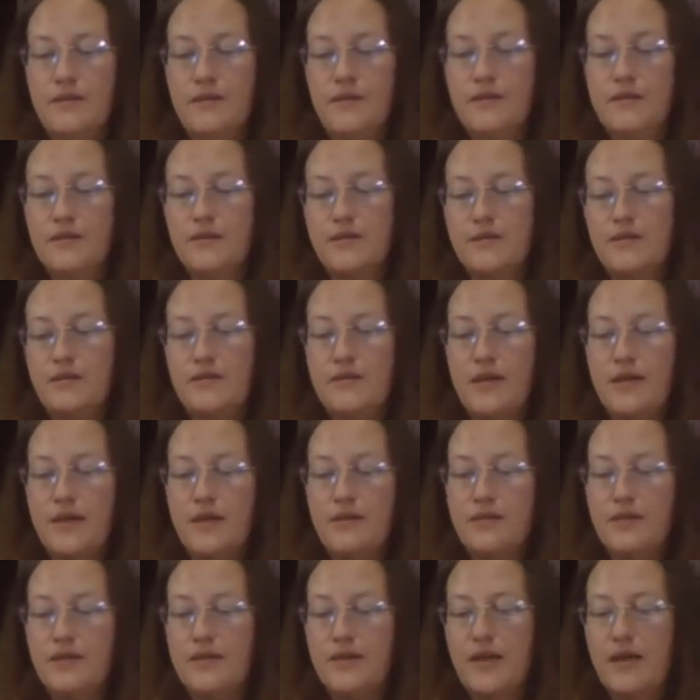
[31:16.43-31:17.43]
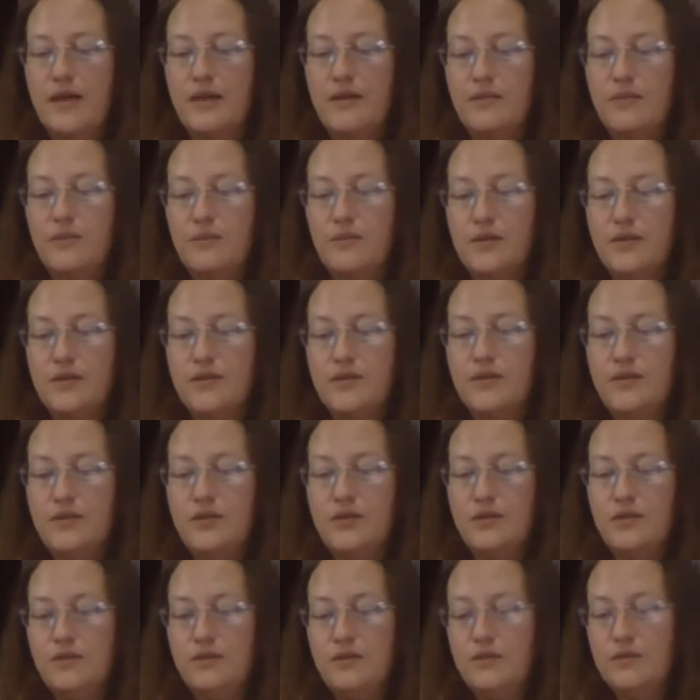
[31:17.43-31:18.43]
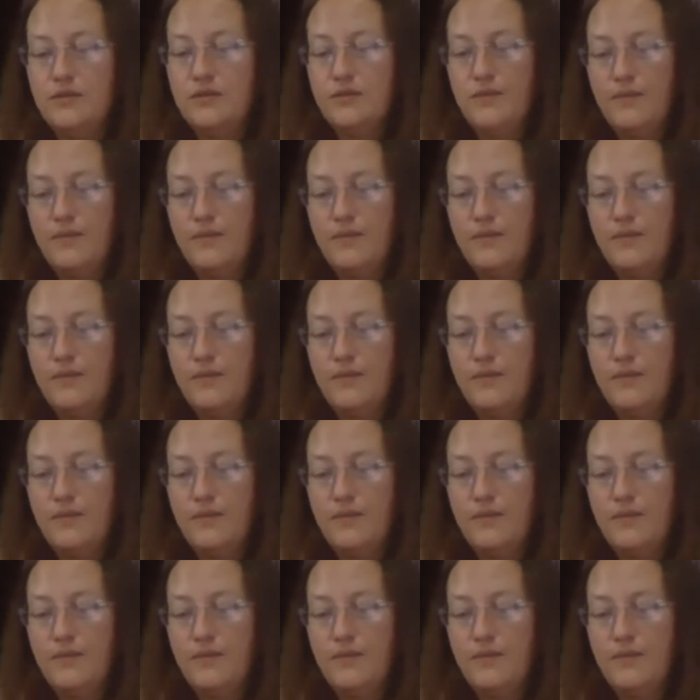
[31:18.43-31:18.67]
So now we're at 1, 2,